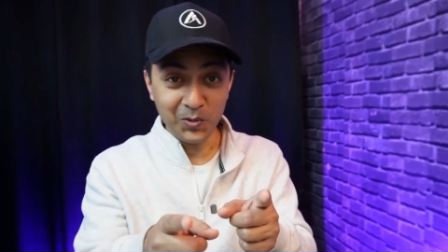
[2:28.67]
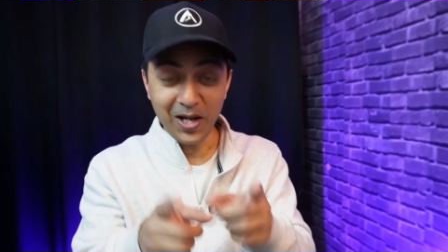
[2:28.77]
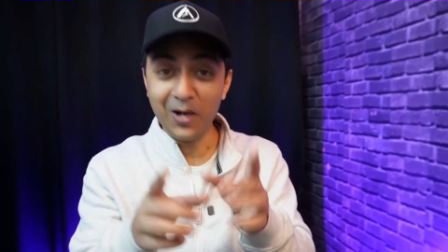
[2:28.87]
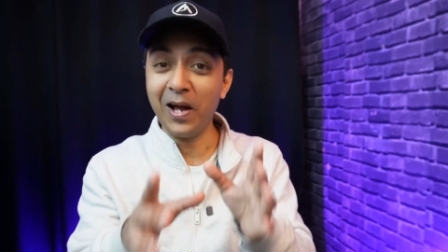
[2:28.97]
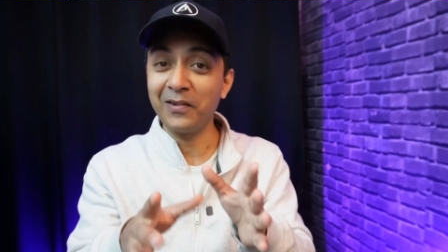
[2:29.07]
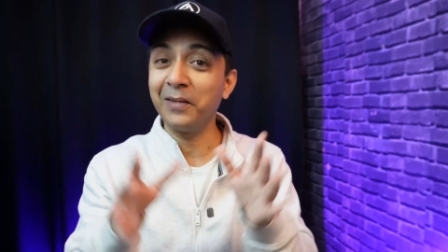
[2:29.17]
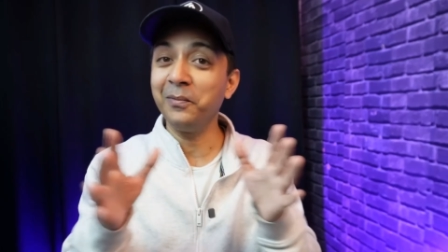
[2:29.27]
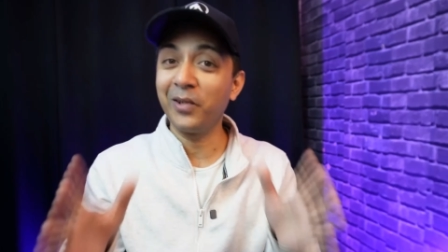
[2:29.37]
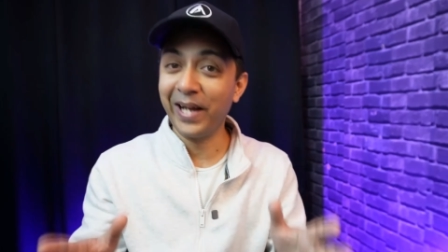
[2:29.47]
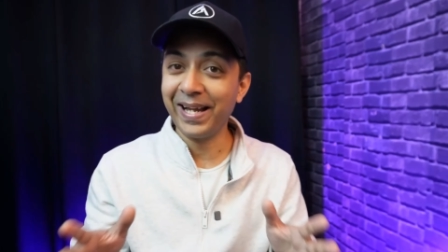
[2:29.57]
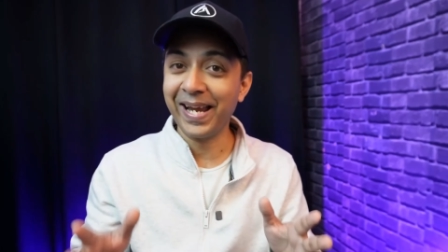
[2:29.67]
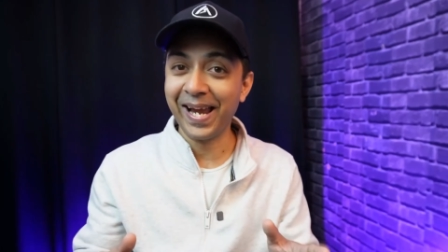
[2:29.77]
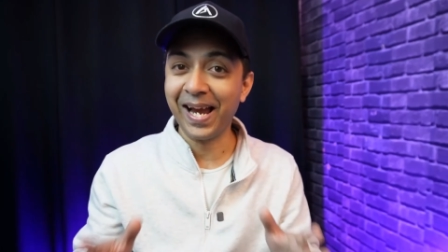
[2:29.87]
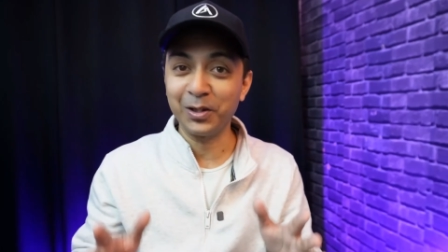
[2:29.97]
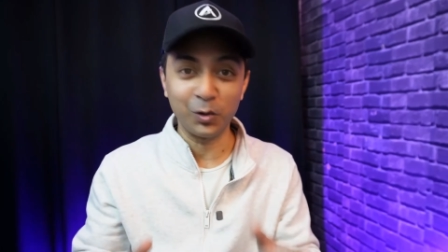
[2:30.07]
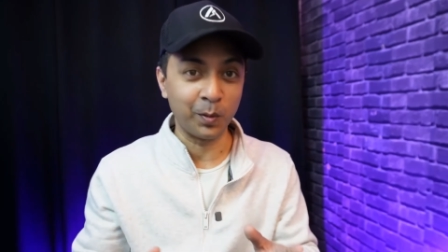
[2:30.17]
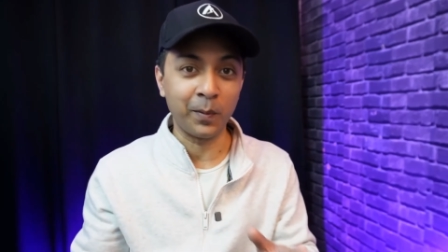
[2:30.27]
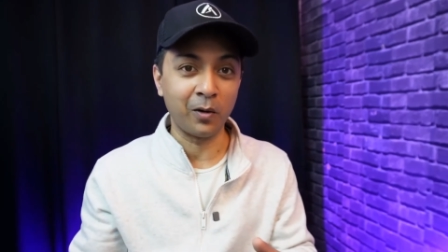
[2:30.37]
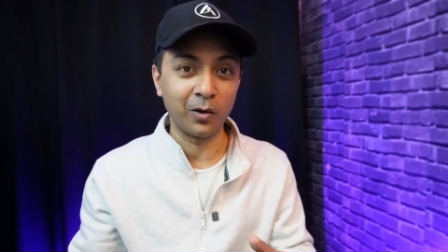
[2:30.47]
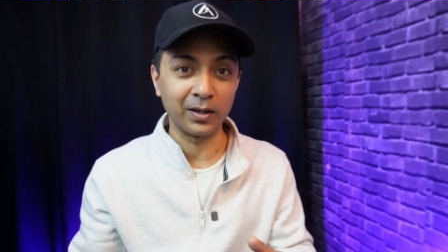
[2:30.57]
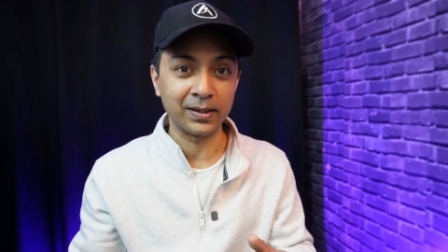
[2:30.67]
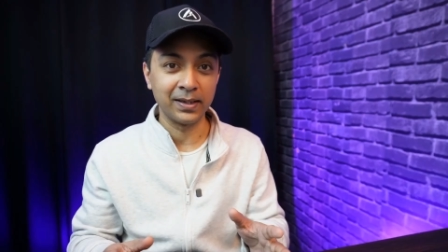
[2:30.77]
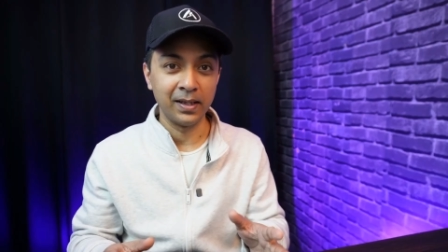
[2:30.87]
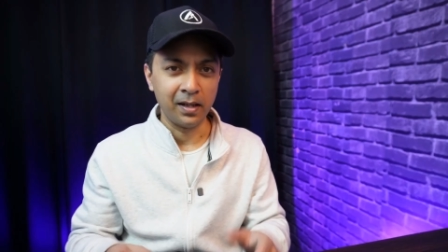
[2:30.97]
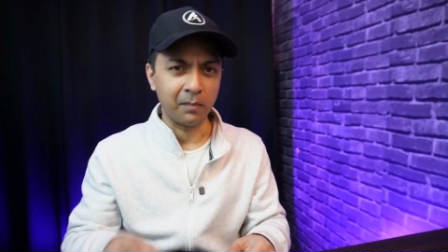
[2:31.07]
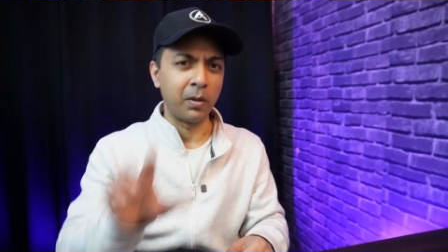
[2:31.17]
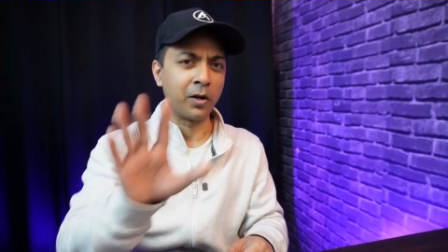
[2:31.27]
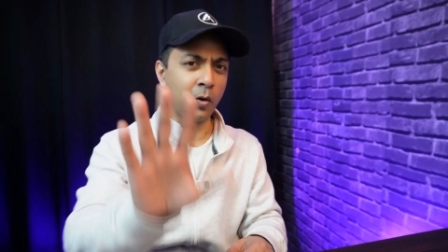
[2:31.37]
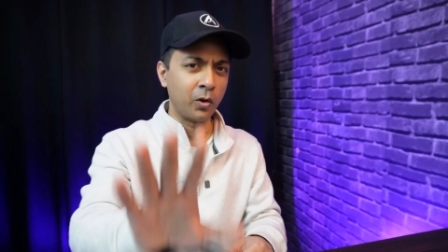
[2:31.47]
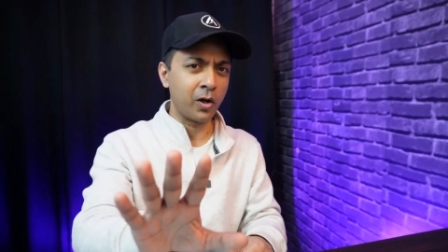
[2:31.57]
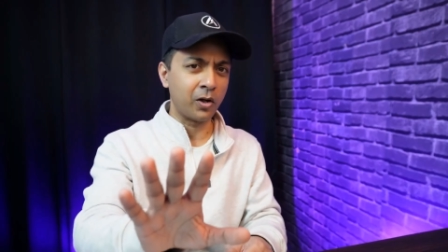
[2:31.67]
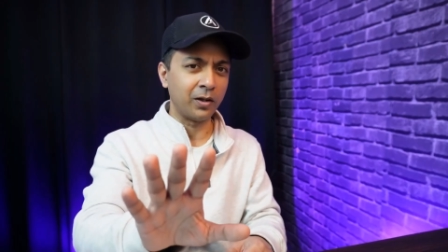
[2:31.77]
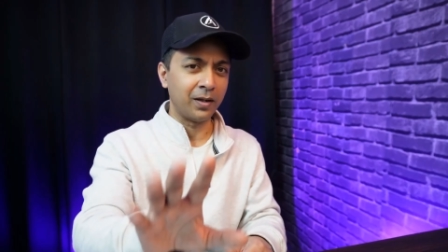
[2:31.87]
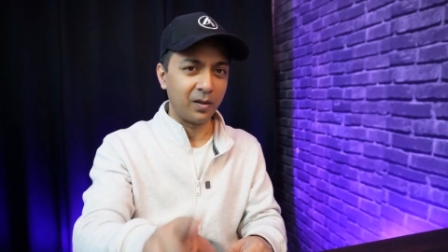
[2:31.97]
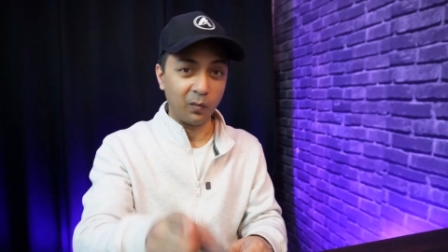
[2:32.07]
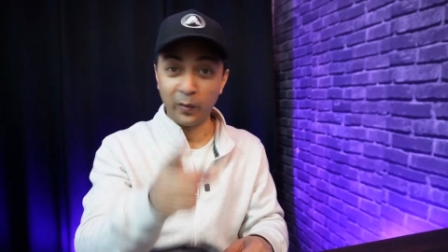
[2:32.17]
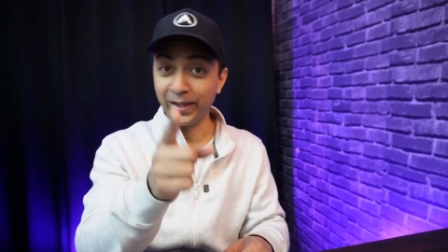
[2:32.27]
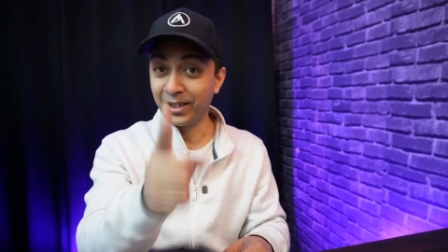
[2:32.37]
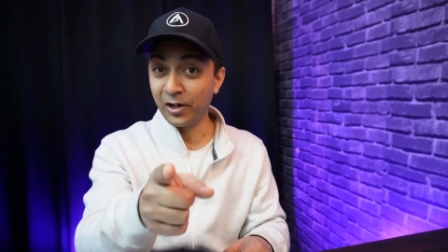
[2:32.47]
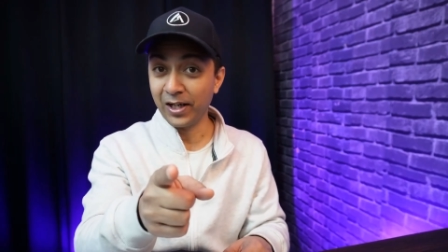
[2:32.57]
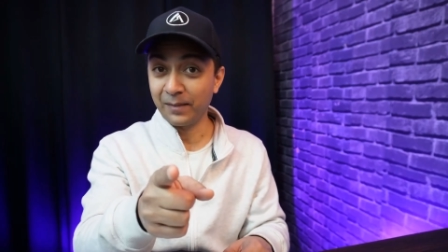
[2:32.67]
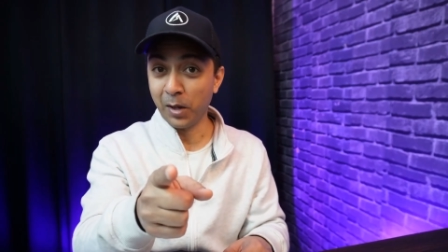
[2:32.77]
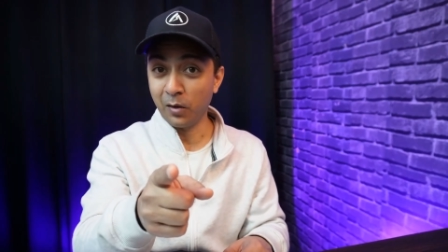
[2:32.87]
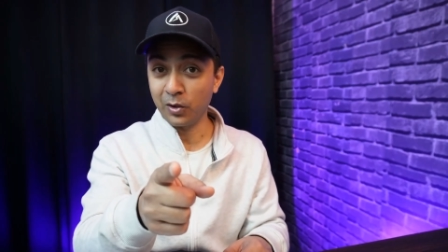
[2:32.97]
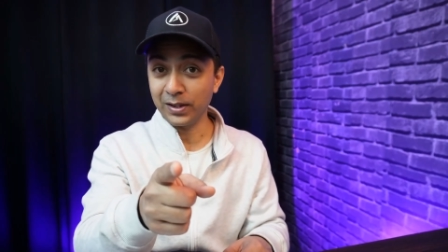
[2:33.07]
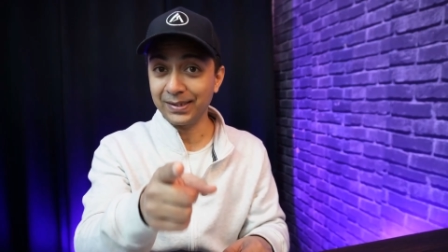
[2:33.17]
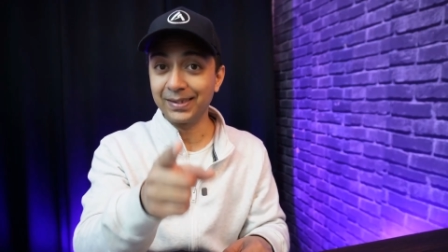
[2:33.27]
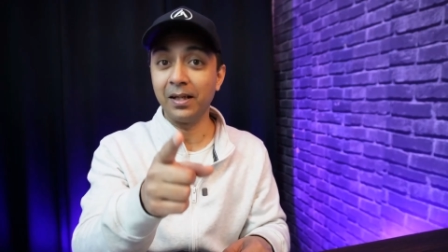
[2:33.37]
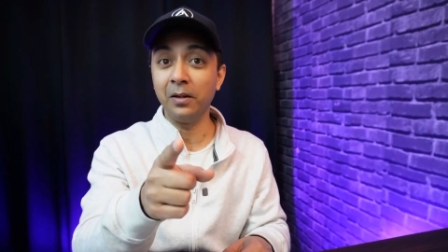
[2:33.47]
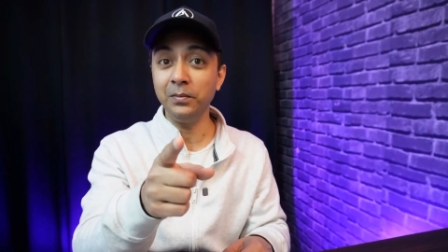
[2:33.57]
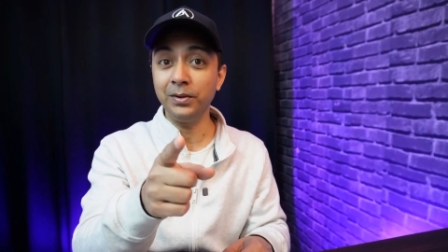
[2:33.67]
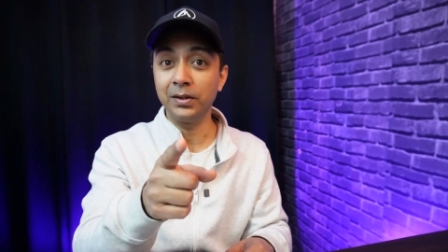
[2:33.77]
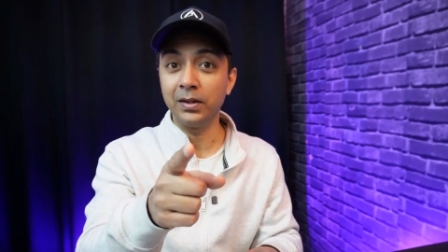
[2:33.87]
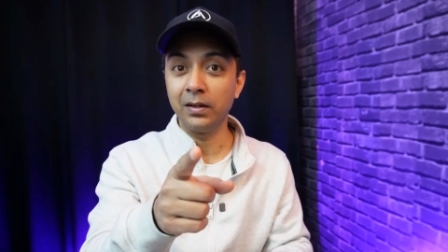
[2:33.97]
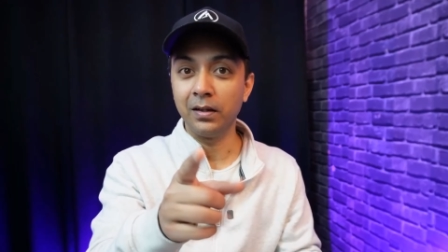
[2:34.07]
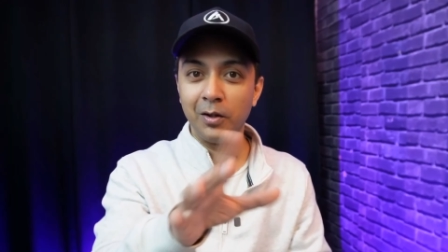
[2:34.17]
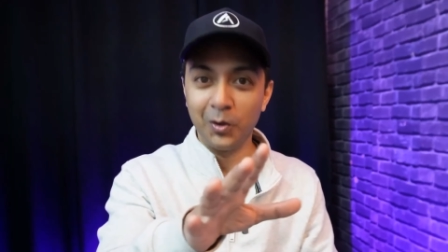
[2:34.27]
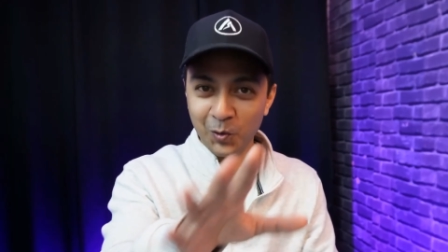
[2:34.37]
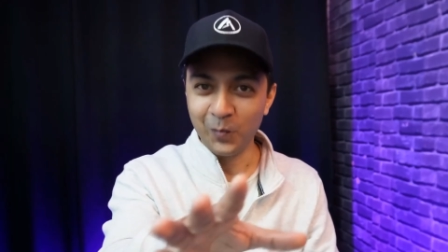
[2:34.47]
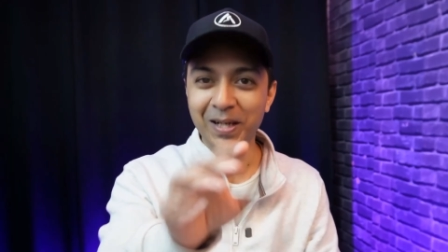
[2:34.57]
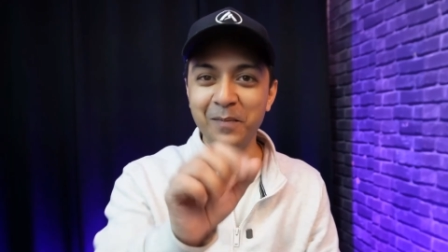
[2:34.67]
now have some great AI superpowers. But hold on, with great powers comes too many